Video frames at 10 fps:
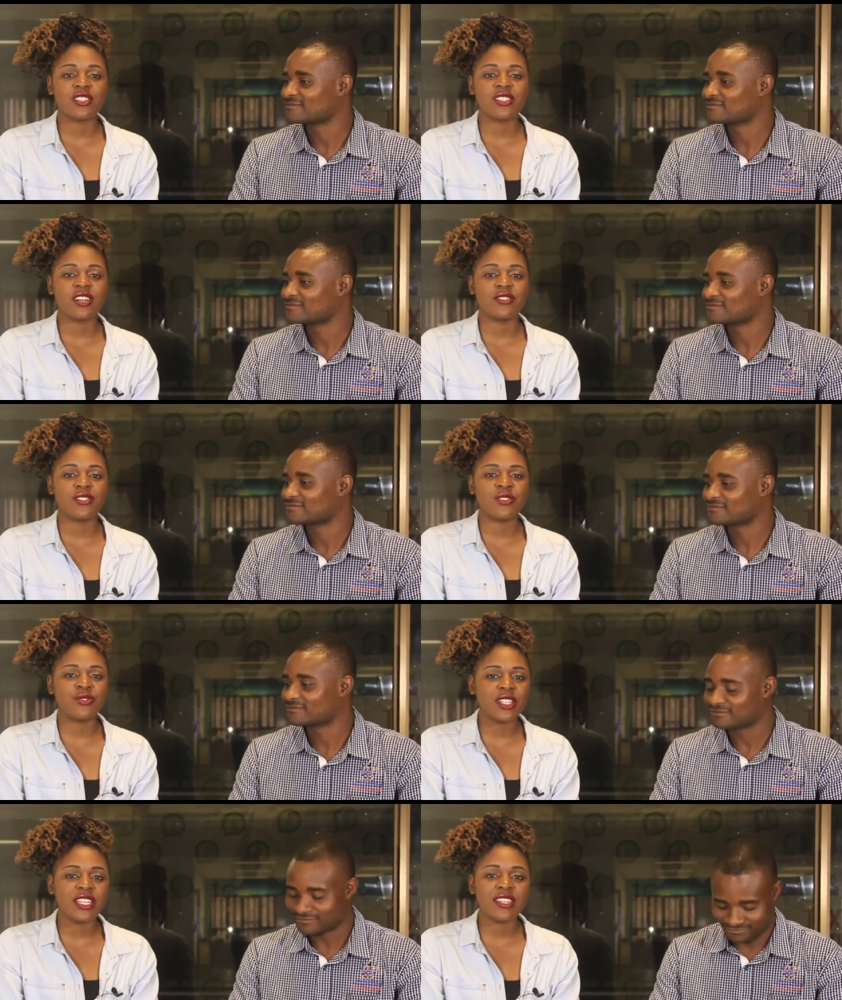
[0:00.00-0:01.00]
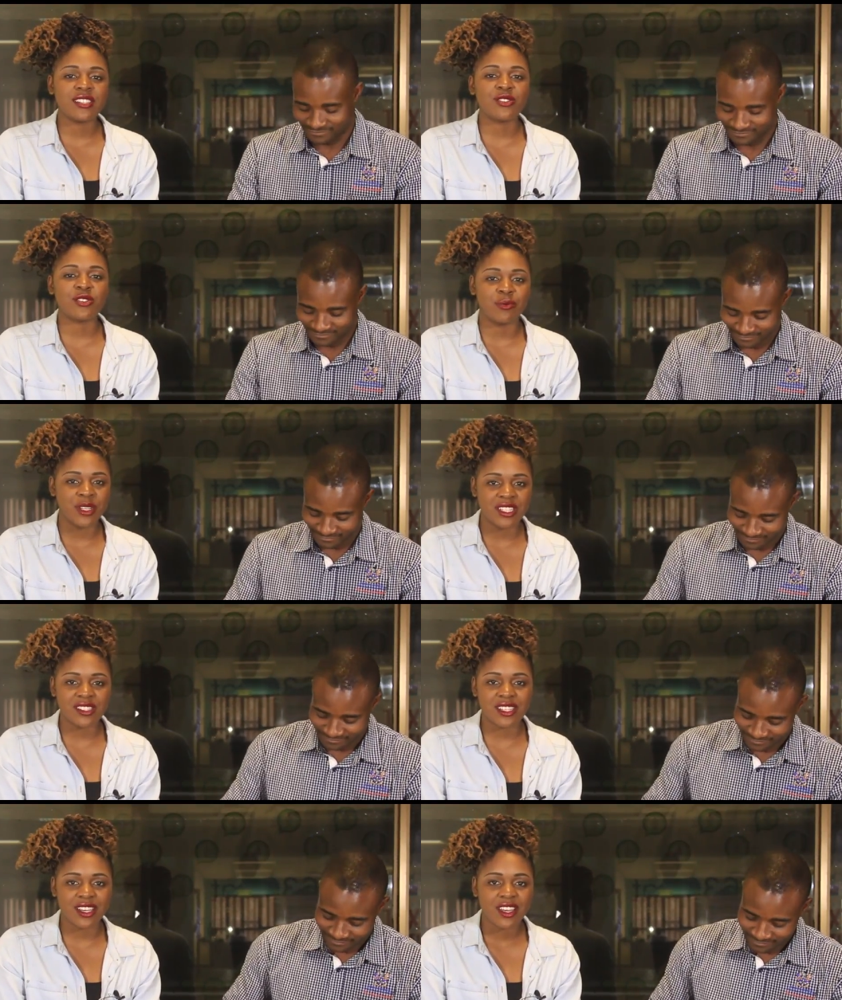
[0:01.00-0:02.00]
Speaker 1: ourselves, it really is to
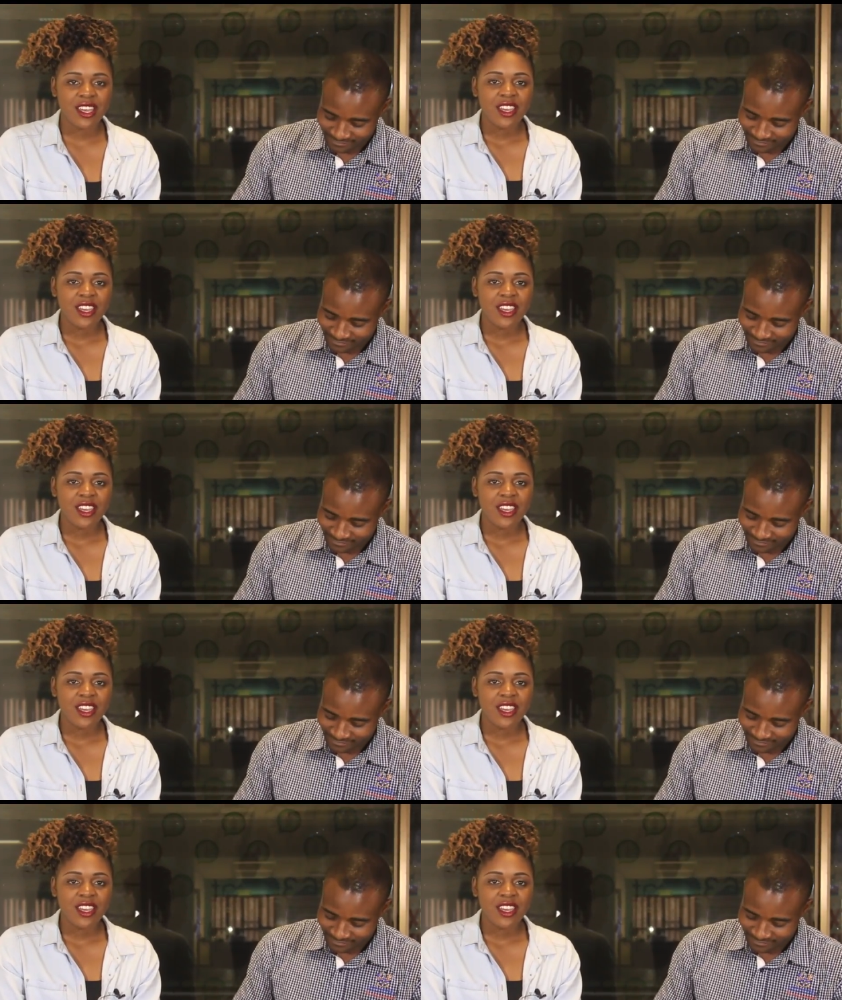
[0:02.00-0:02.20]
minister.